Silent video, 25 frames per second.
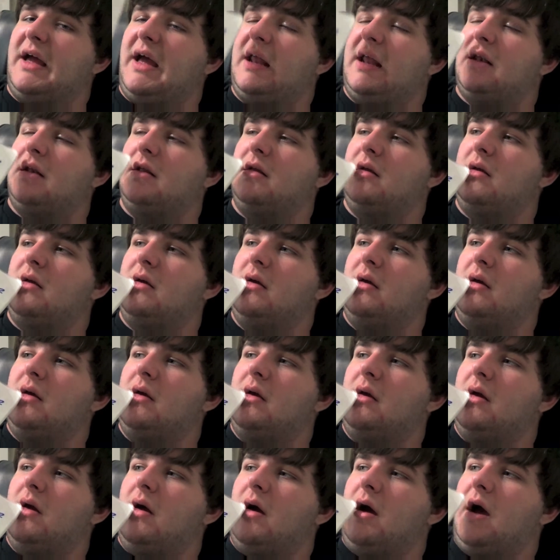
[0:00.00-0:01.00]
that
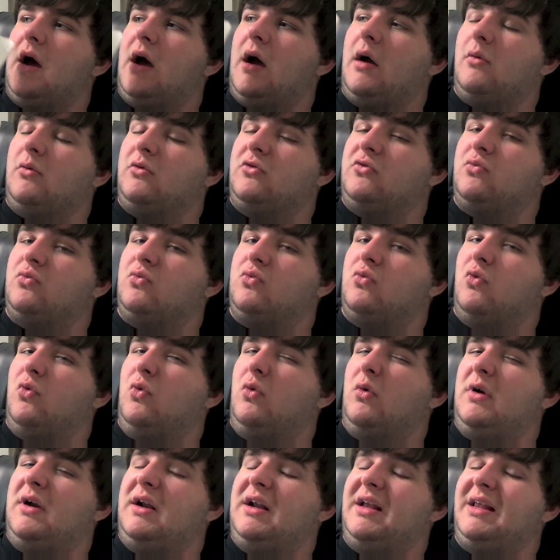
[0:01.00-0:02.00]
I was
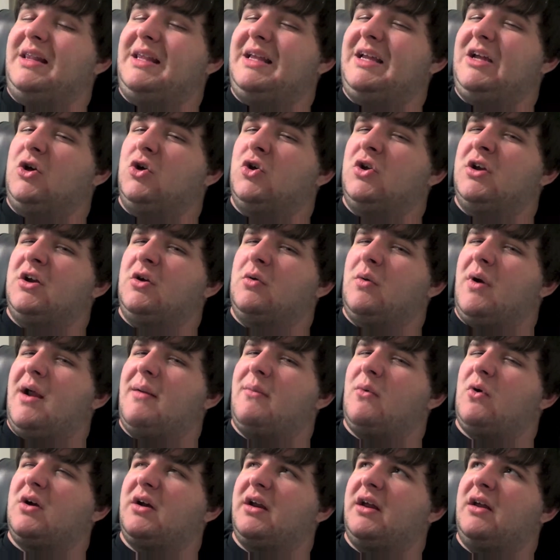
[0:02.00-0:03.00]
really good at
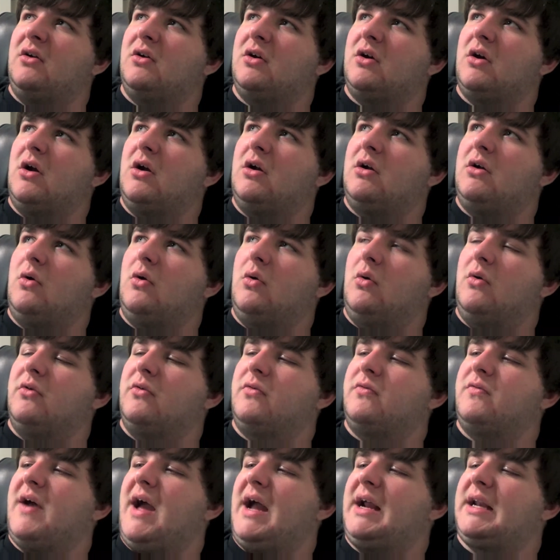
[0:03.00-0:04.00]
grammar in kindergarten, or the
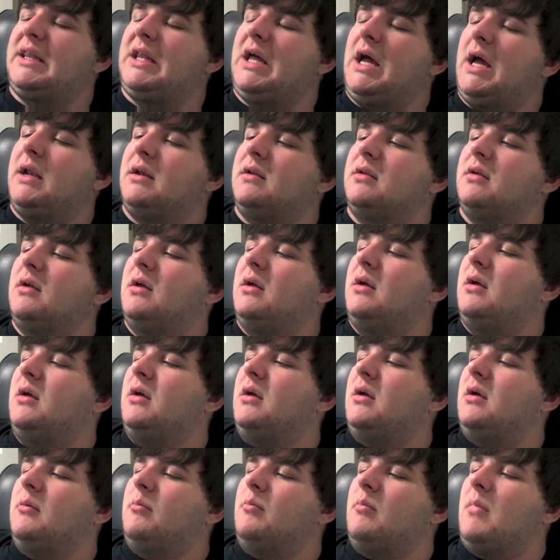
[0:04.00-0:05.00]
fact that
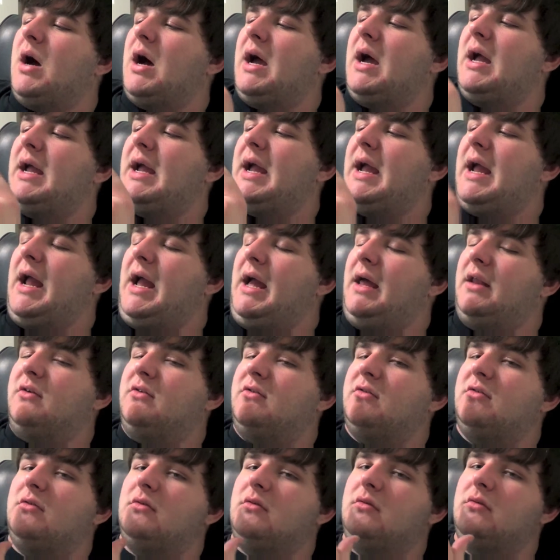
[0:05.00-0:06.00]
my
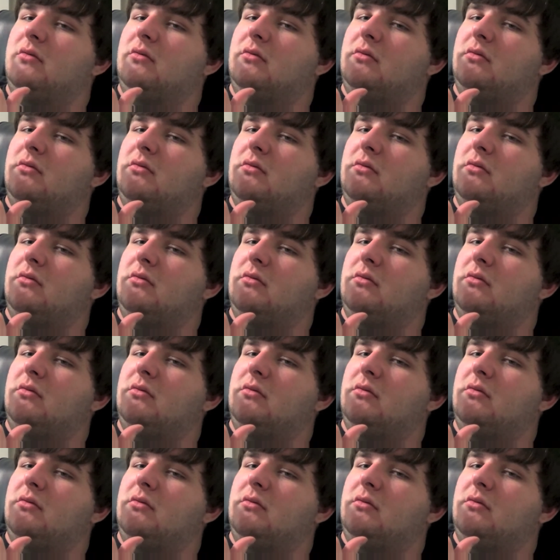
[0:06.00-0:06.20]
aunt